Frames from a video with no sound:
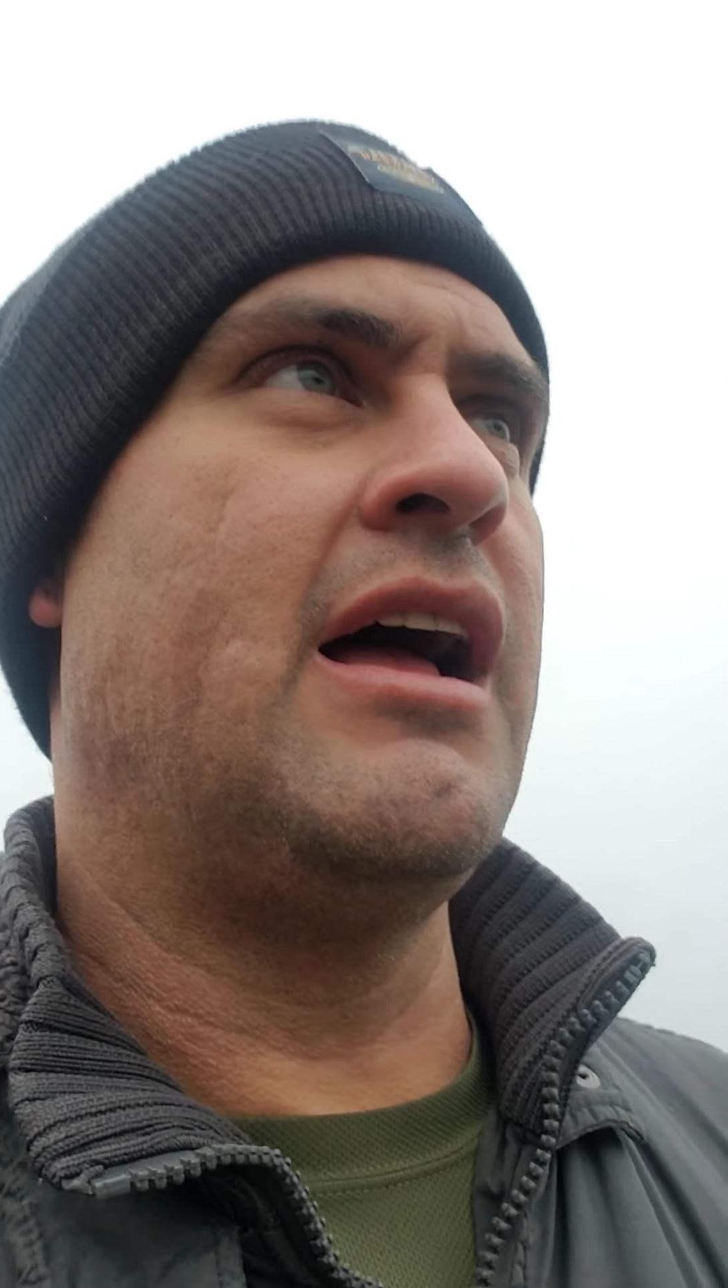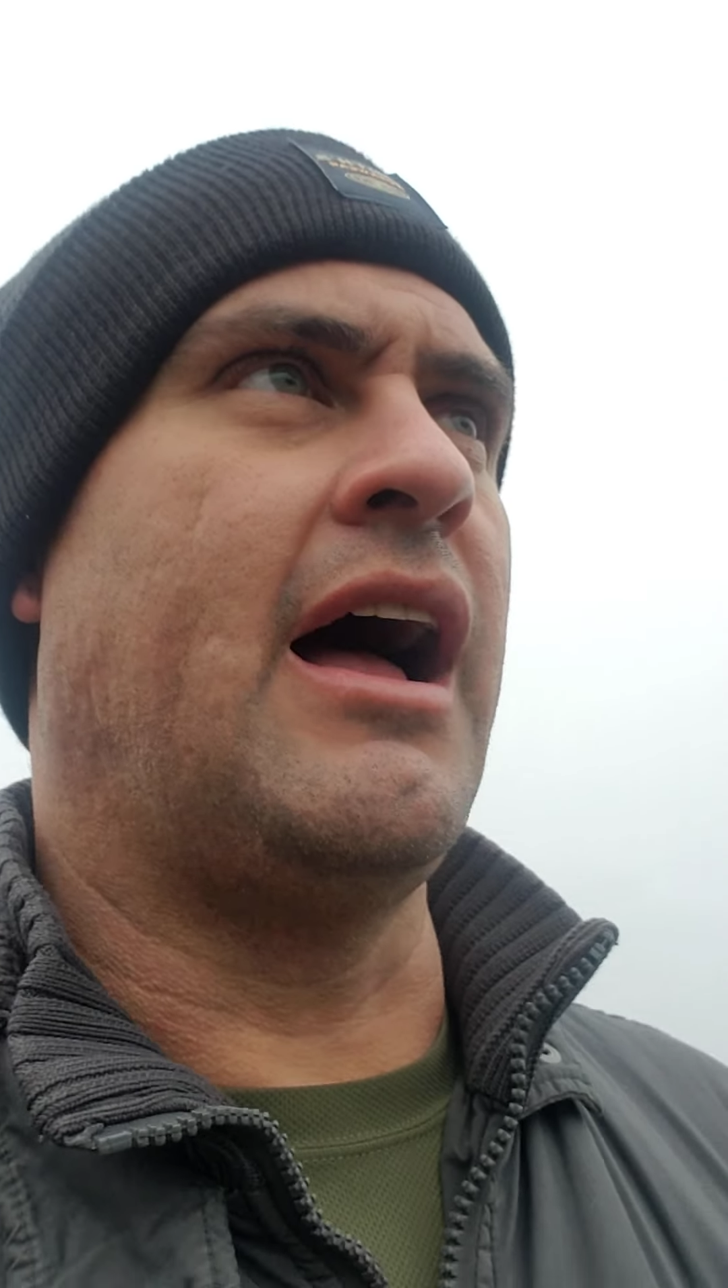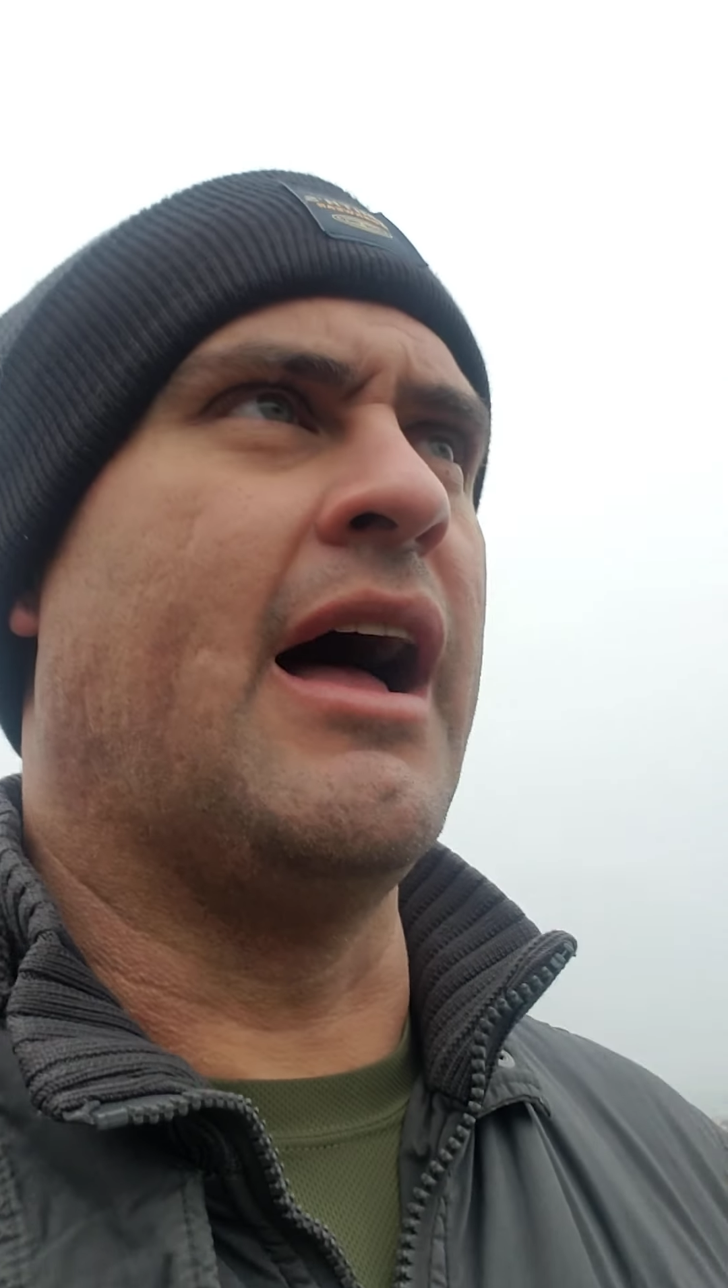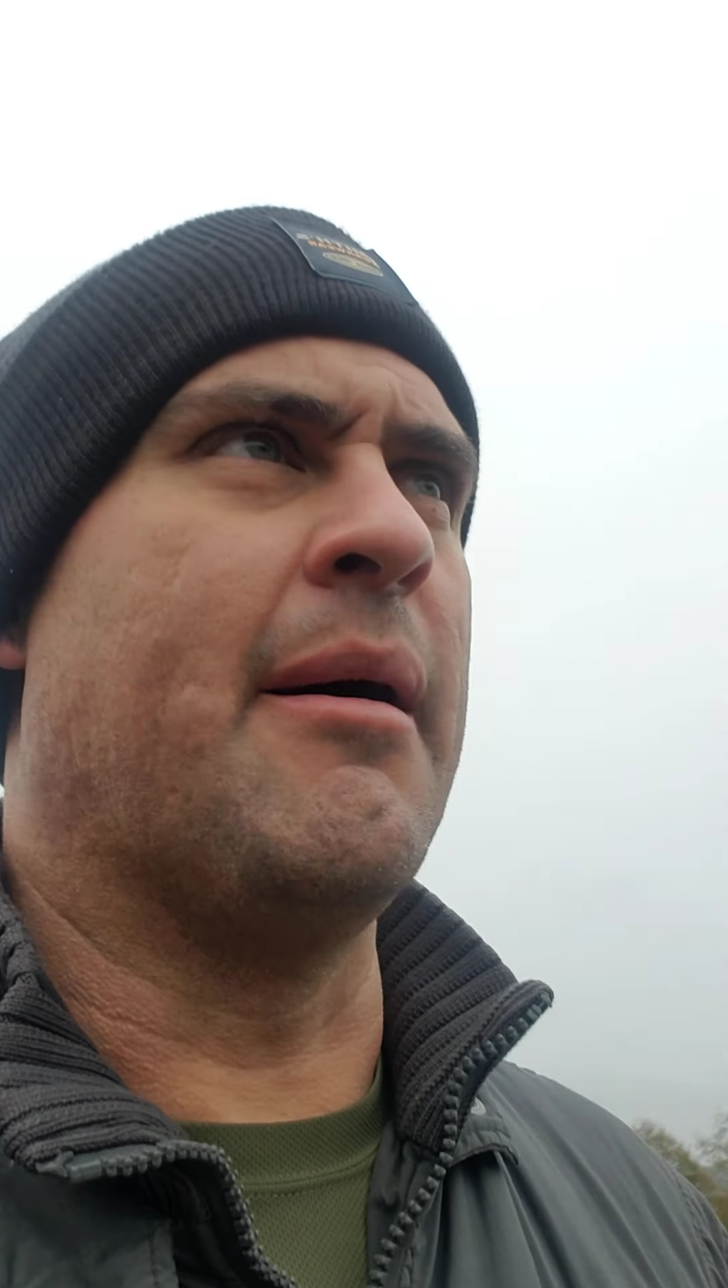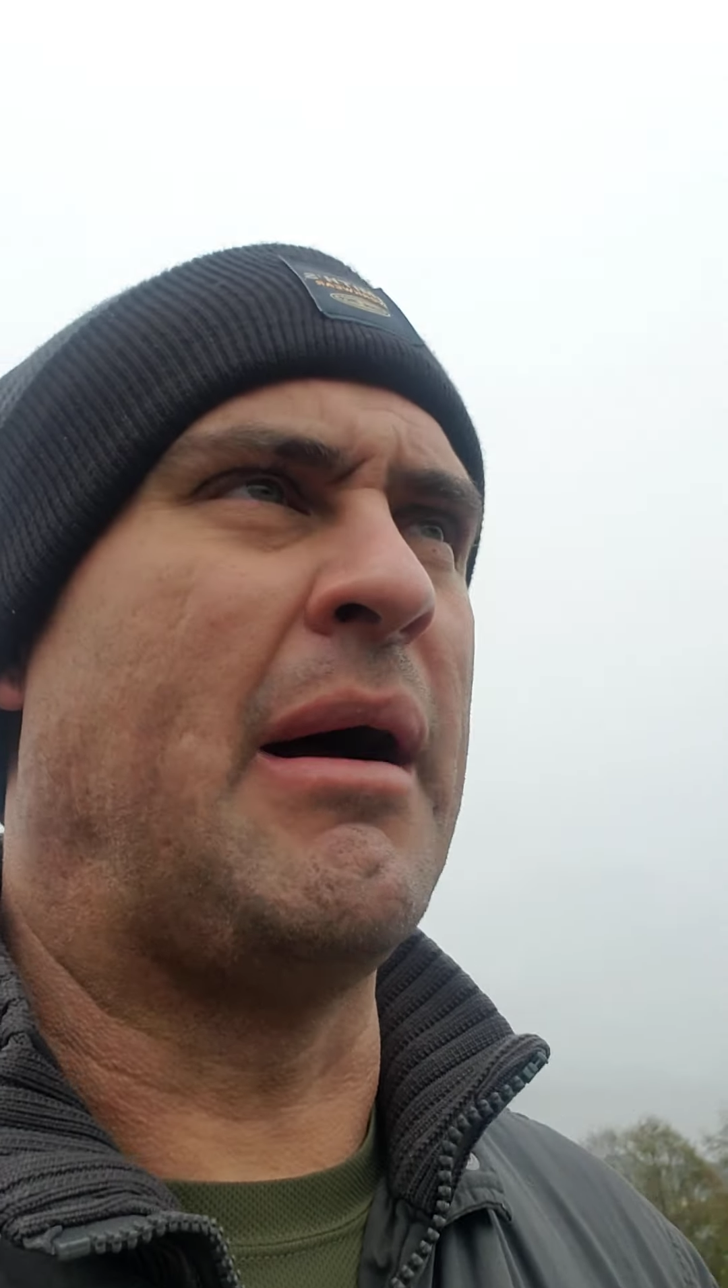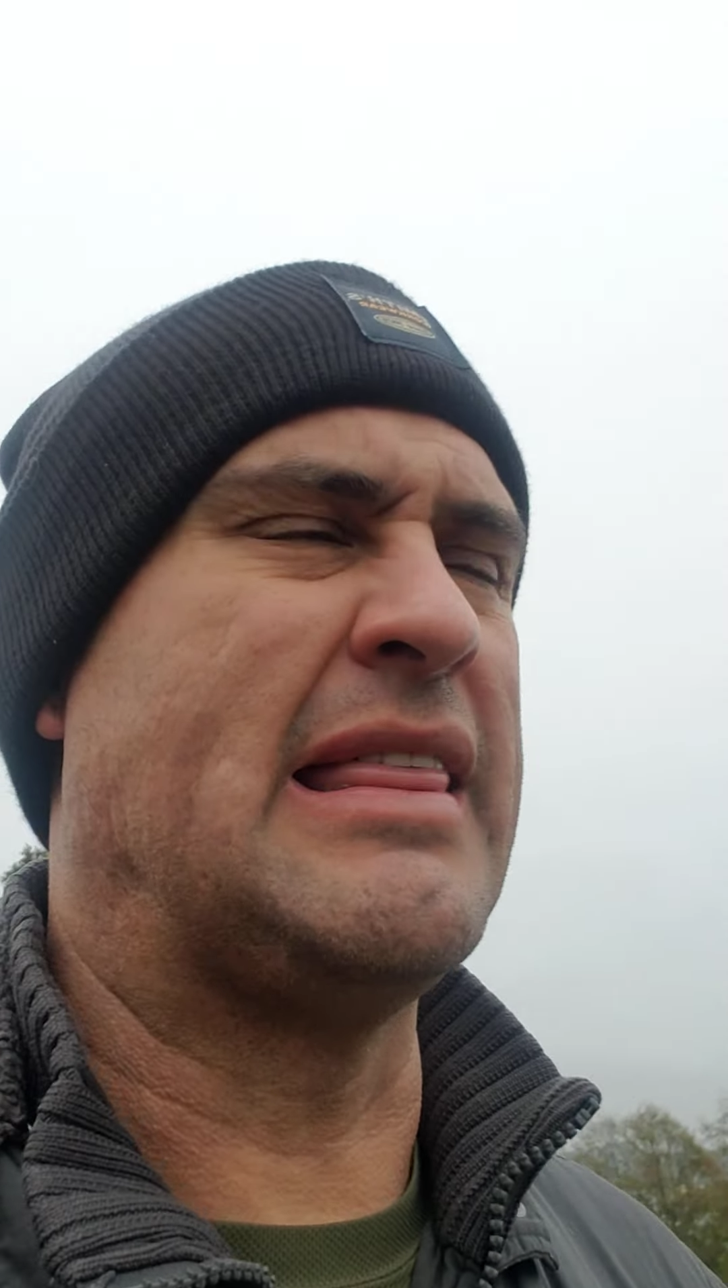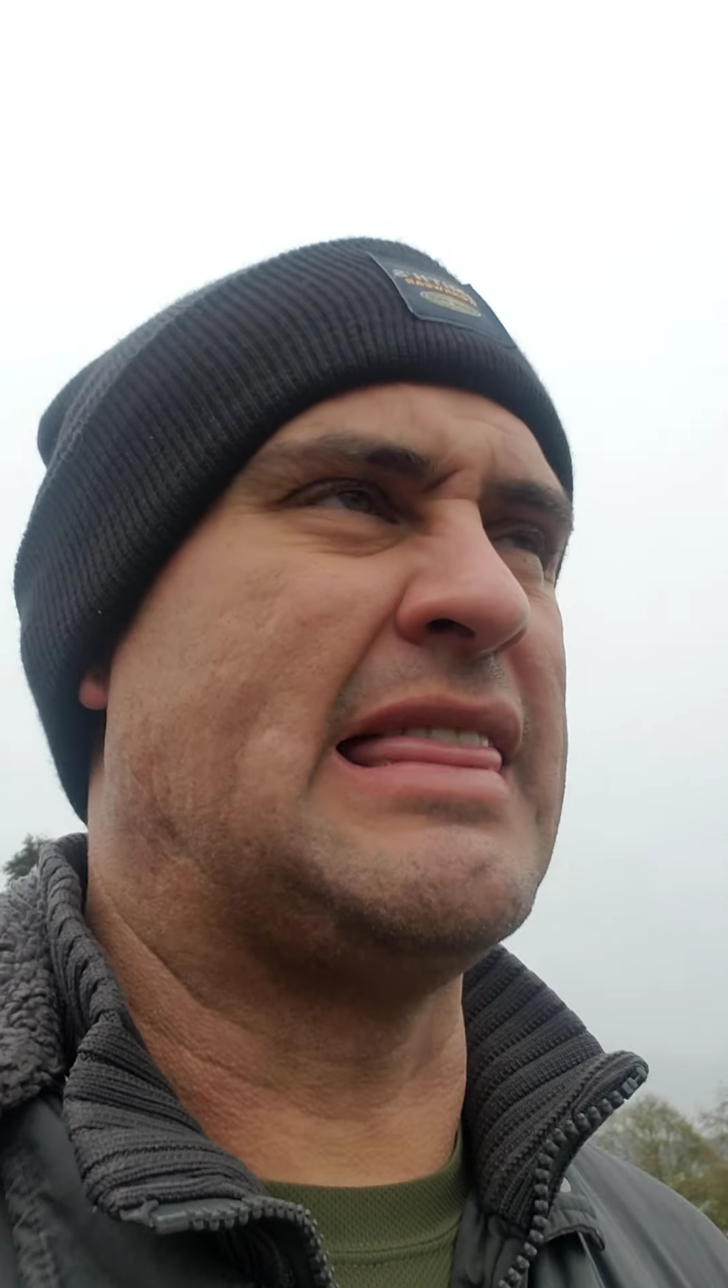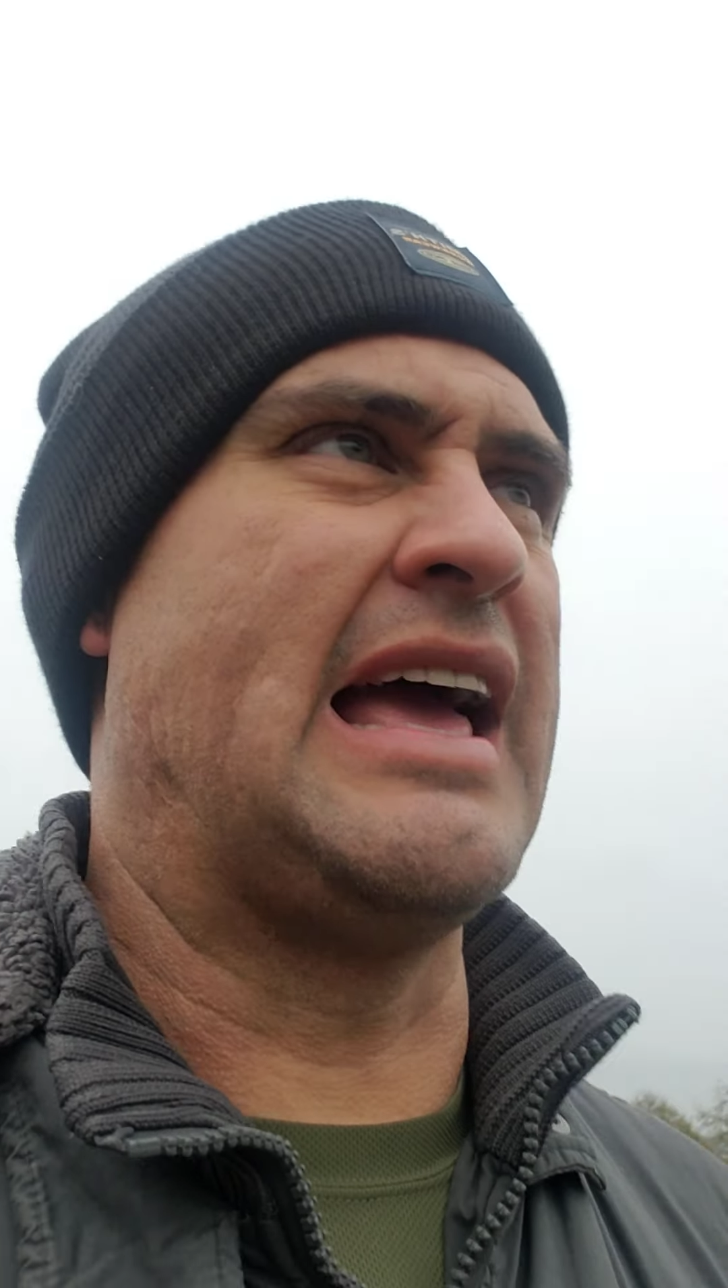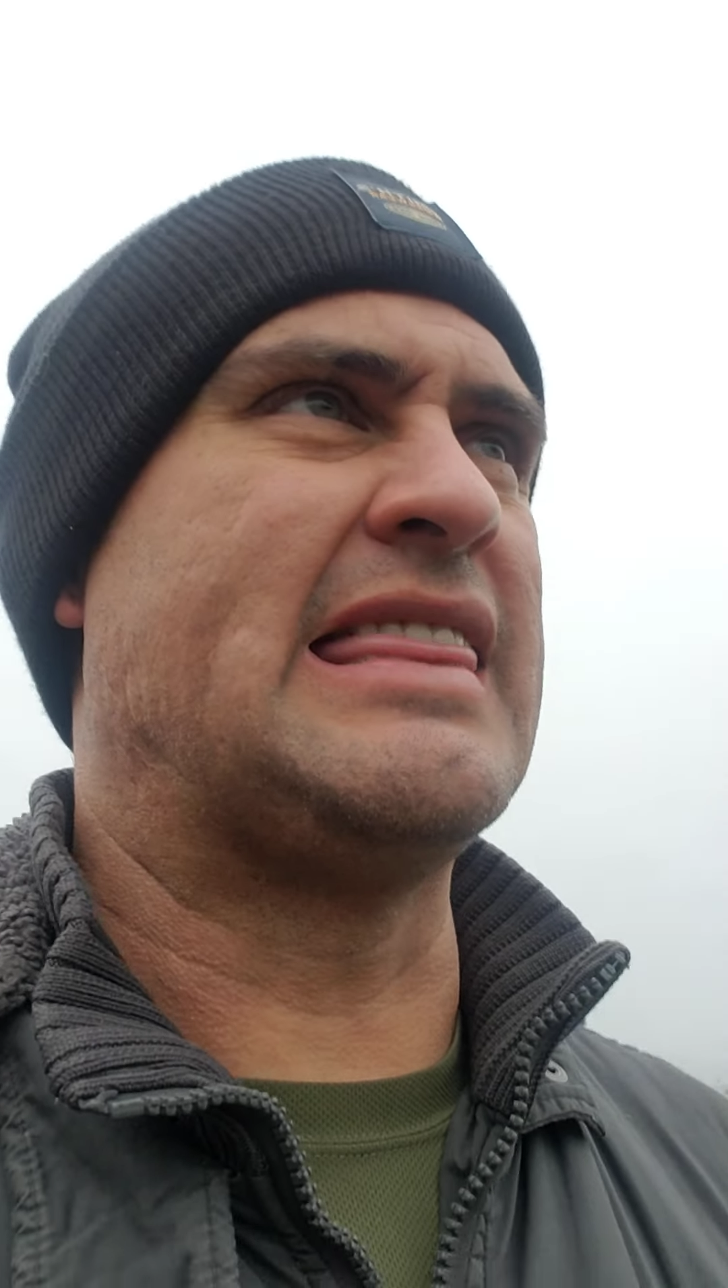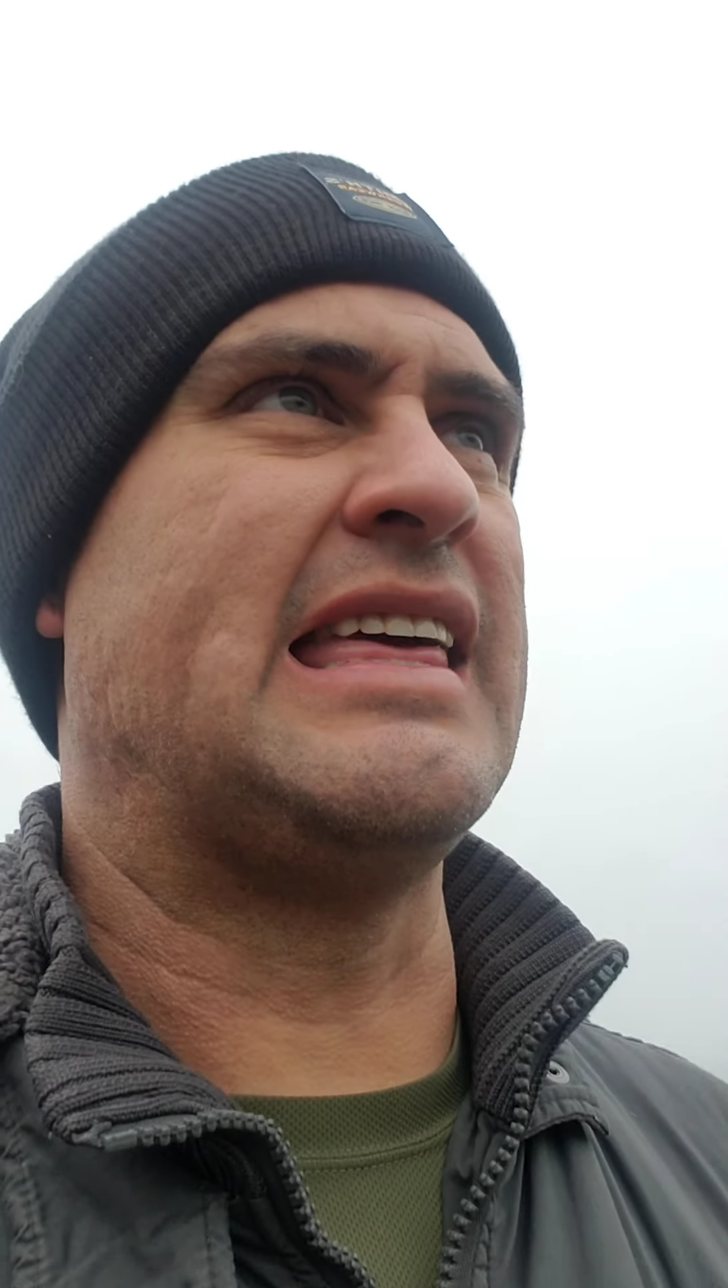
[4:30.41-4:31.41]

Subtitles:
I